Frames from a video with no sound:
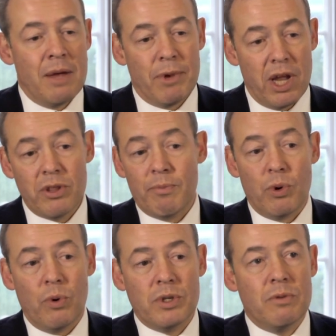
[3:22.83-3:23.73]
Below the
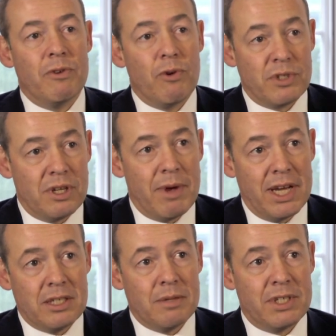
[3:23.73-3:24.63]
board, we've also
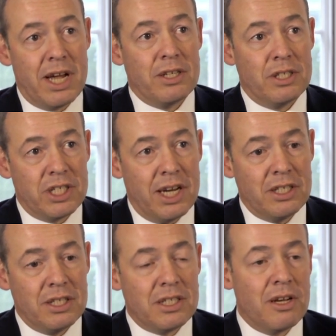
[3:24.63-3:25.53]
made substantial
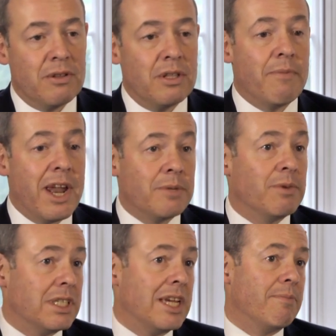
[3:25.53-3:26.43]
changes, so the
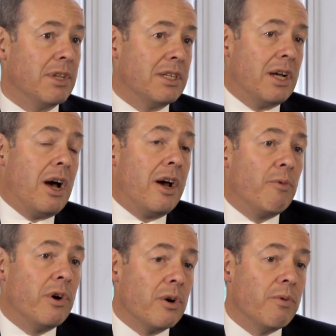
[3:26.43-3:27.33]
management team that I
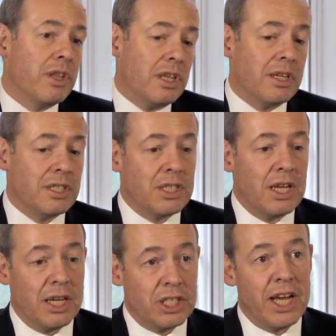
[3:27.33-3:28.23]
work with has
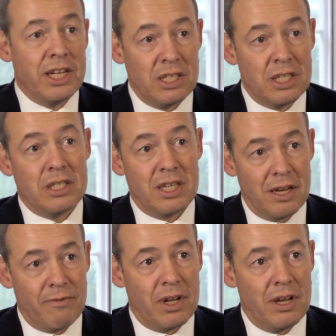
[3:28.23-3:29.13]
changed
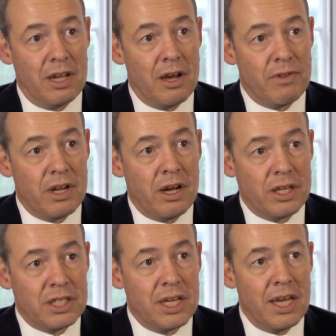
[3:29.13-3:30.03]
significantly over the
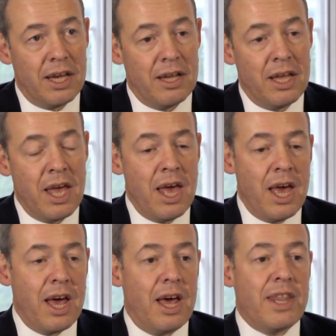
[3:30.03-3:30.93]
last year.
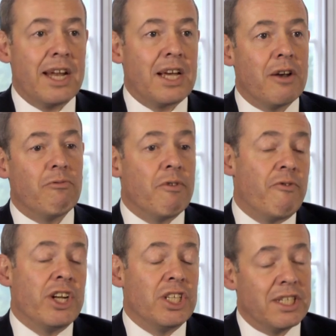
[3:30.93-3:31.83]
And that kind of
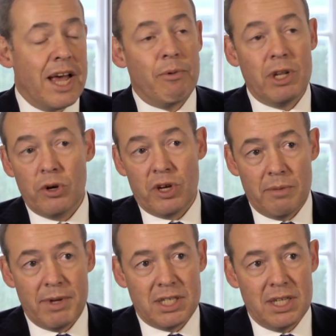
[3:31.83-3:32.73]
refreshes how we look at the
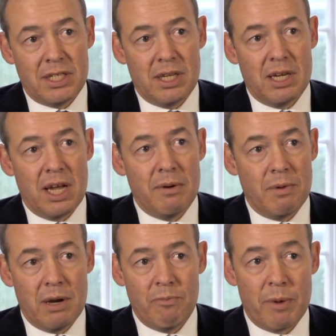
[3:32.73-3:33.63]
business
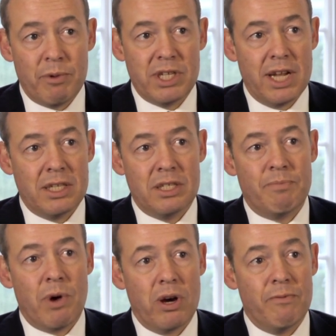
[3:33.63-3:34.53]
and represents
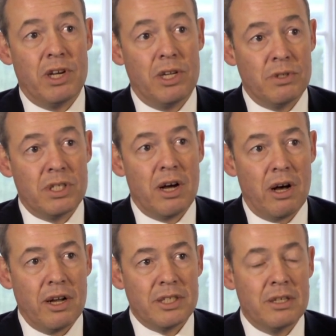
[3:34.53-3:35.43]
part of a new
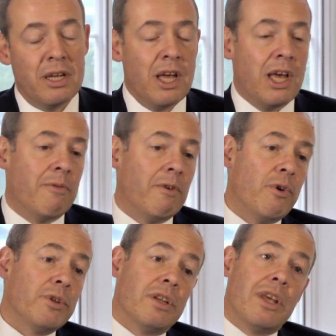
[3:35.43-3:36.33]
start. We've
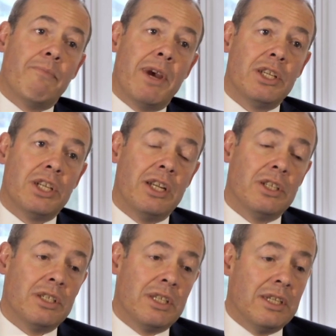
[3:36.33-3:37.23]
also then made
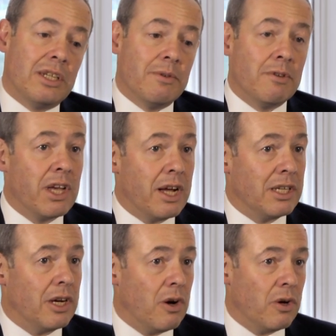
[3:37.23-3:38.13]
changes in terms of
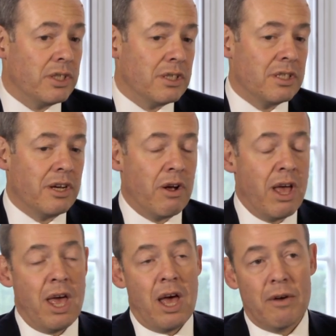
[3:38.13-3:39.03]
cutting costs, so
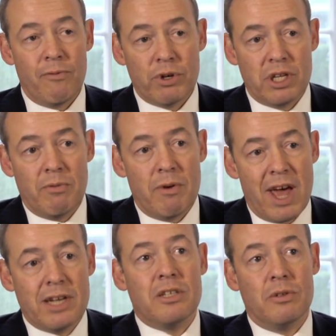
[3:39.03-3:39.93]
unfortunately we've
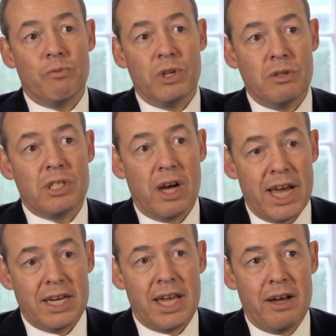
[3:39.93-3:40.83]
had to reduce our
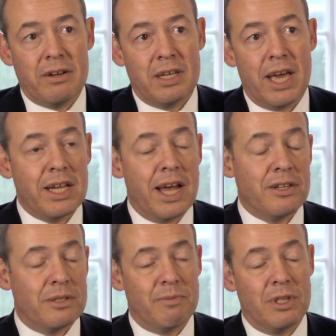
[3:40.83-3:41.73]
headcount.
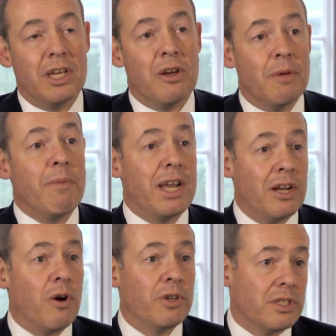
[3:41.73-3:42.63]
Headcount's the main
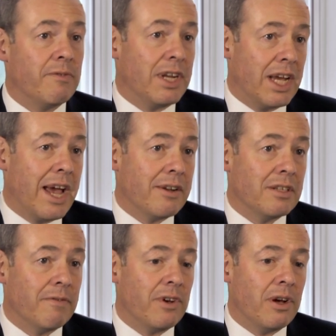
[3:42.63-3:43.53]
cost of an
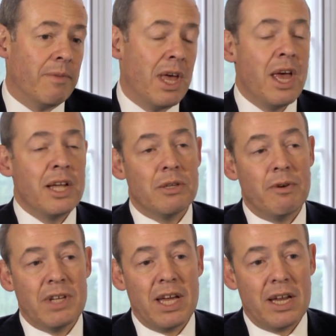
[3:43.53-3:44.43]
accounting firm. So
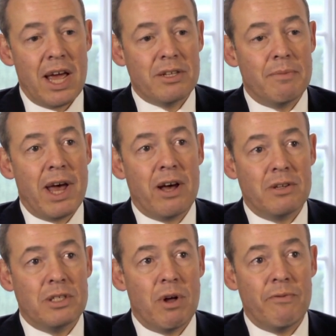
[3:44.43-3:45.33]
we've taken out
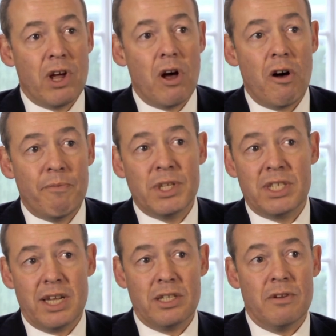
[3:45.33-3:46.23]
about
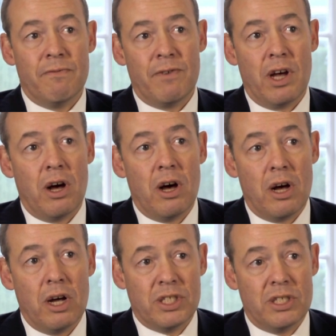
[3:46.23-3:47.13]
12.5% of
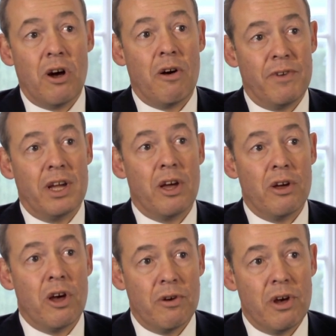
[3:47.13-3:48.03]
our staffing
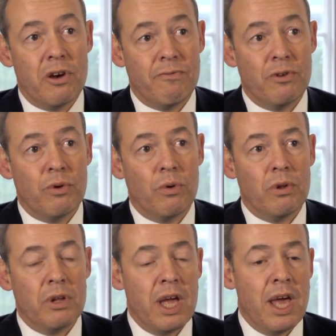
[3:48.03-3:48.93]

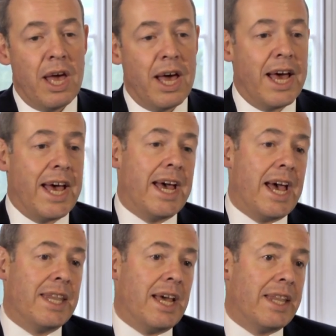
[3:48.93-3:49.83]
overall.
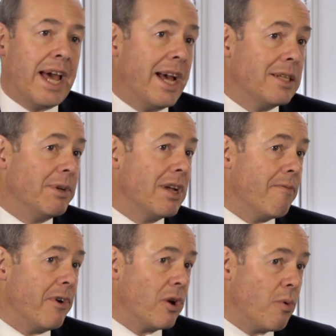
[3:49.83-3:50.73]
And that had to be done
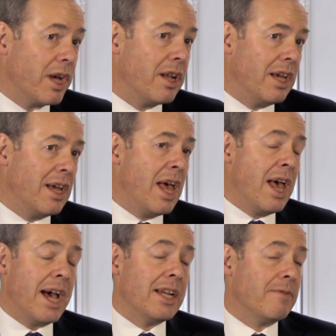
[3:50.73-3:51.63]
very quickly
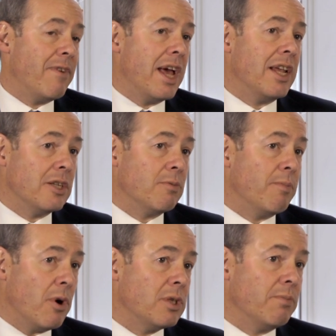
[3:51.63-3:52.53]
and as fairly as we
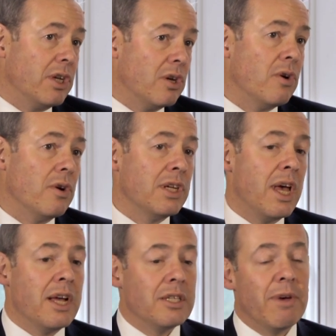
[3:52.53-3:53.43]
possibly could
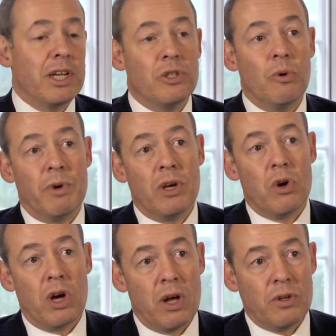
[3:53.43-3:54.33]
to make sure we got
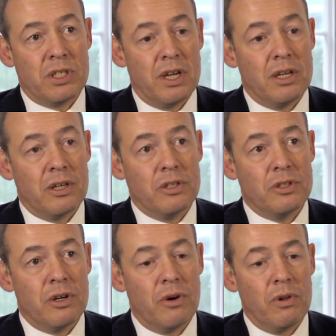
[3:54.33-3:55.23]
our cost under
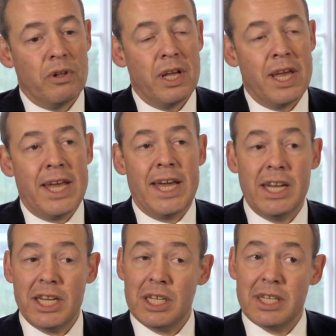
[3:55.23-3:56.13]
control. In
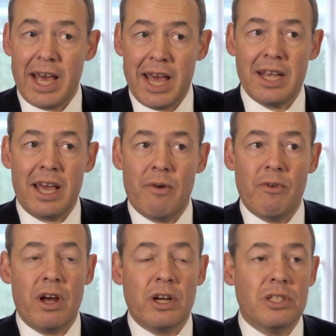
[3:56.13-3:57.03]
addition to that headcount
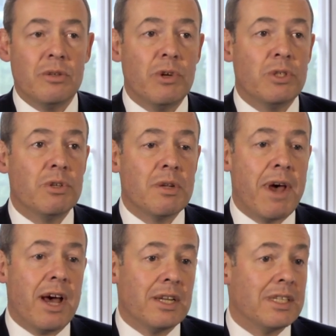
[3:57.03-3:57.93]
reduction, which was
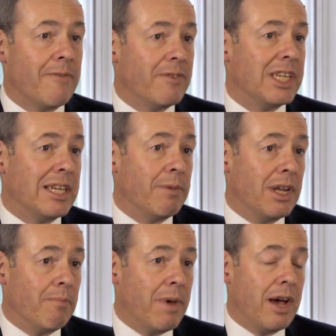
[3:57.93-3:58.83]
about £17
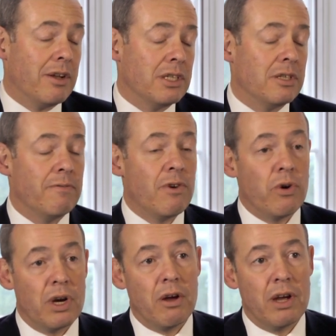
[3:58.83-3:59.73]
million of
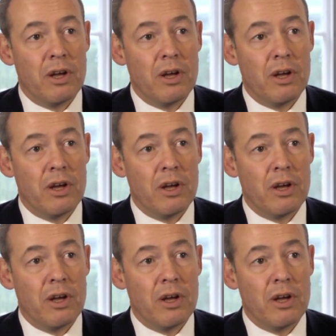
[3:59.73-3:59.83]
ongoing